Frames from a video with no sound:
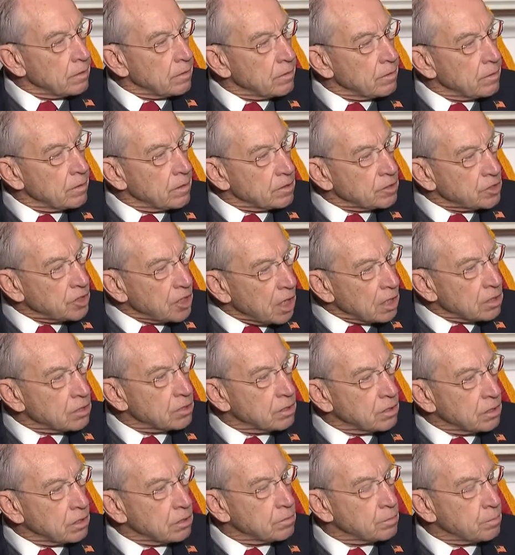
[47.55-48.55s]
the
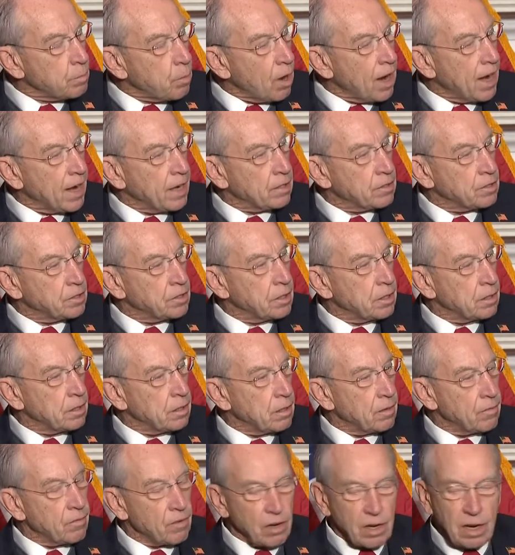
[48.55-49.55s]
justice branch
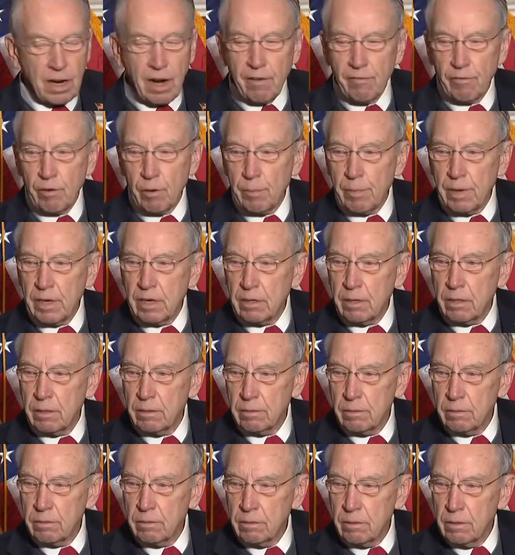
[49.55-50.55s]
of our government
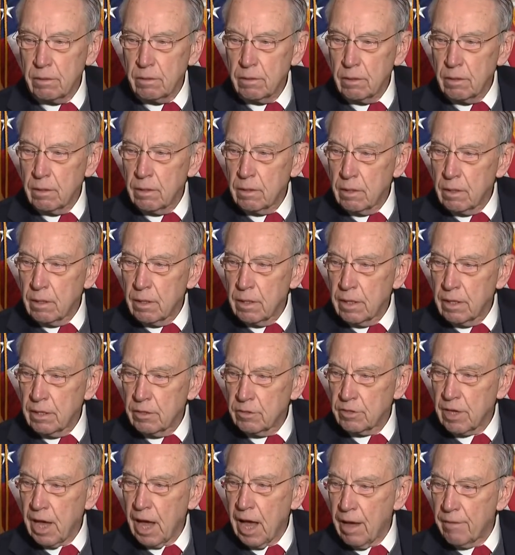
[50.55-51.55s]

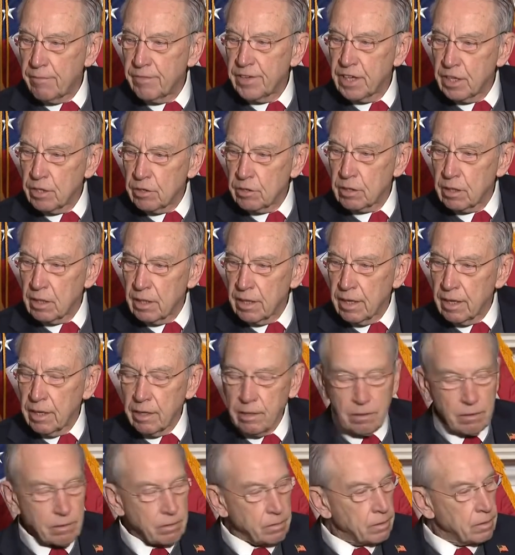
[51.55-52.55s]
is obviously
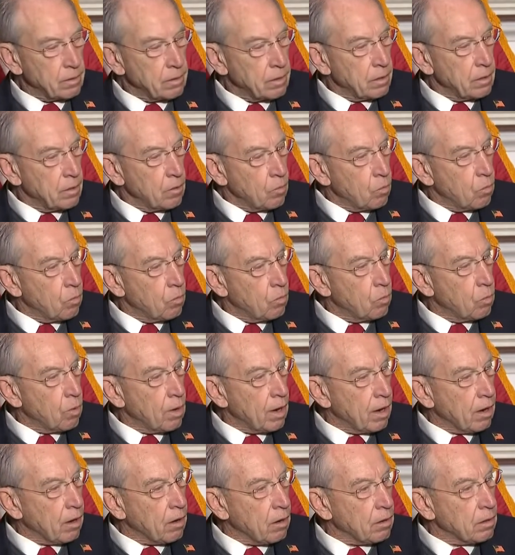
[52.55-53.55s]

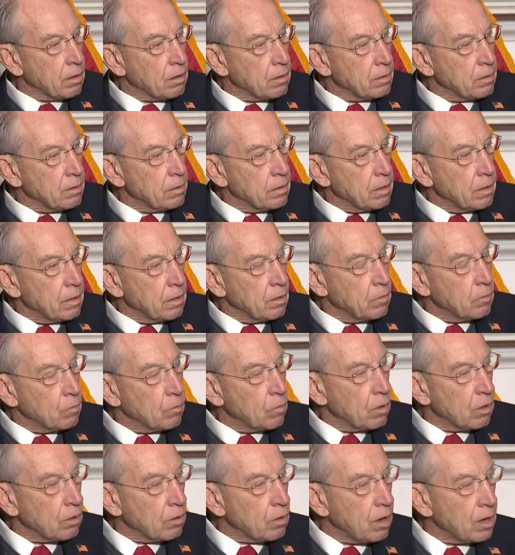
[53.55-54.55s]
where
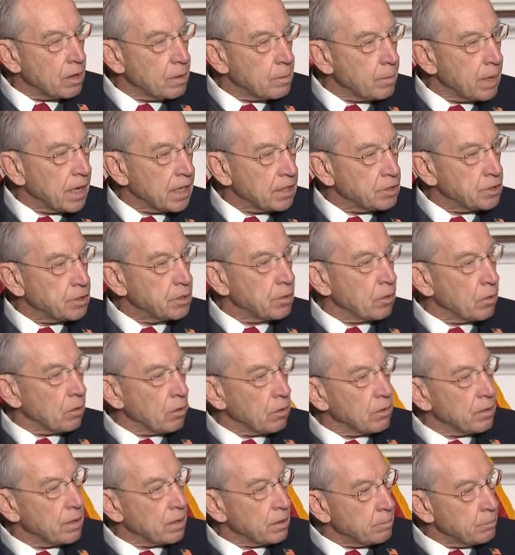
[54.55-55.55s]
we're going to make
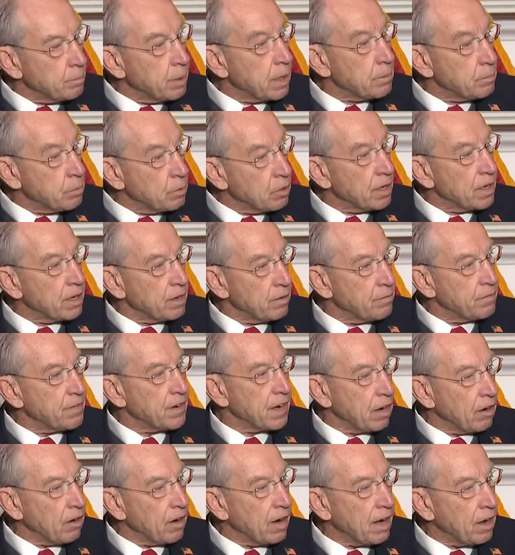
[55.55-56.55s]
sure that people get a
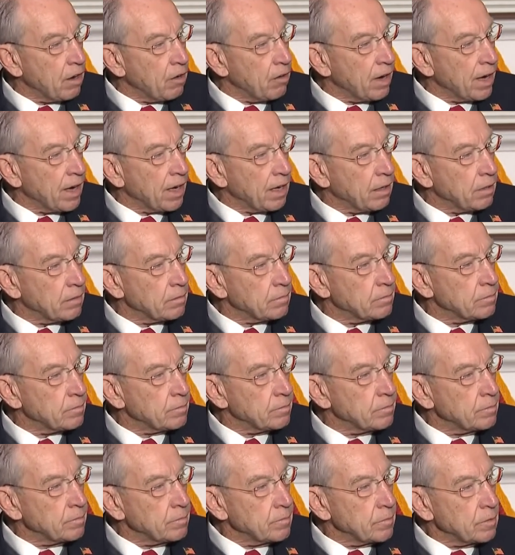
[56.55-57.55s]
fair hearing.
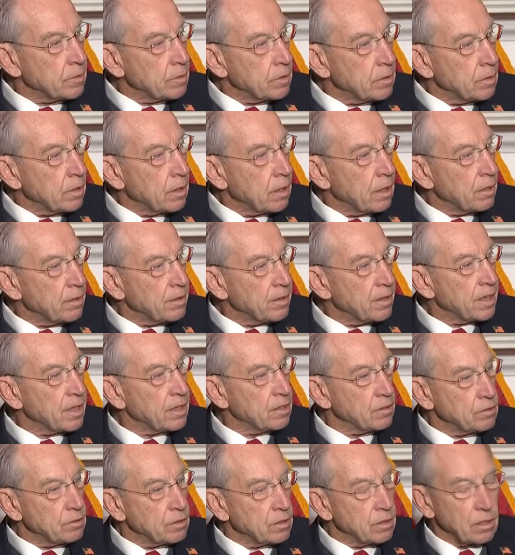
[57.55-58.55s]
And
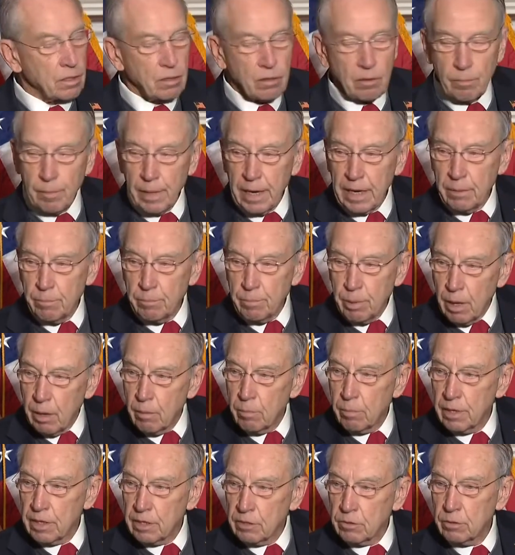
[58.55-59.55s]
things that are made
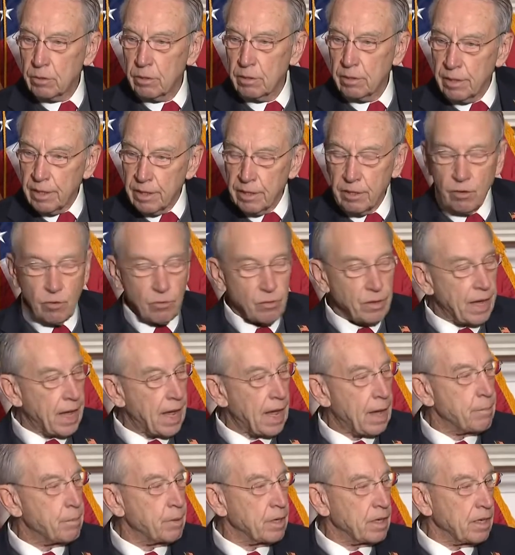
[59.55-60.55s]
public so they don't
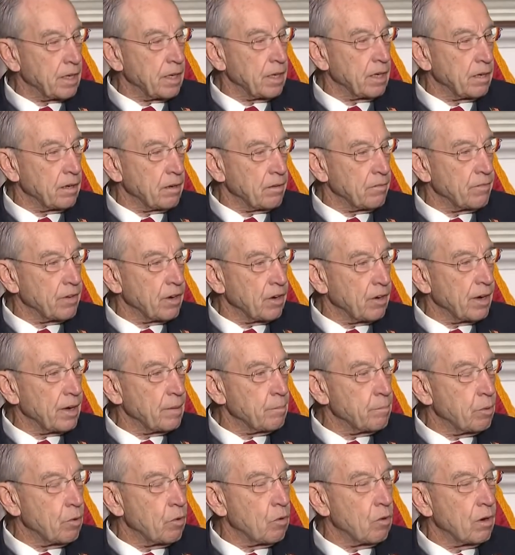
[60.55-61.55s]
happen again are very
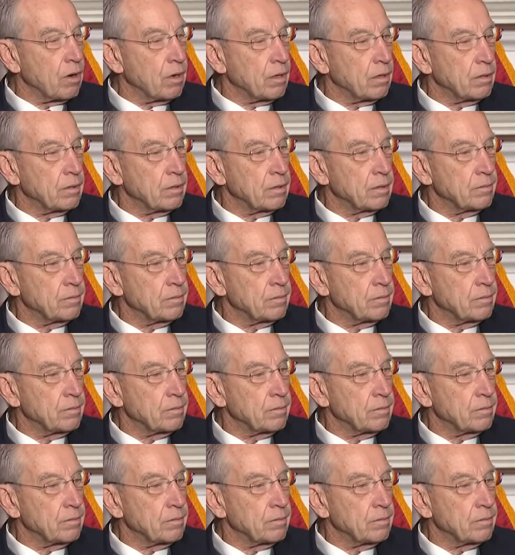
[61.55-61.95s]
important.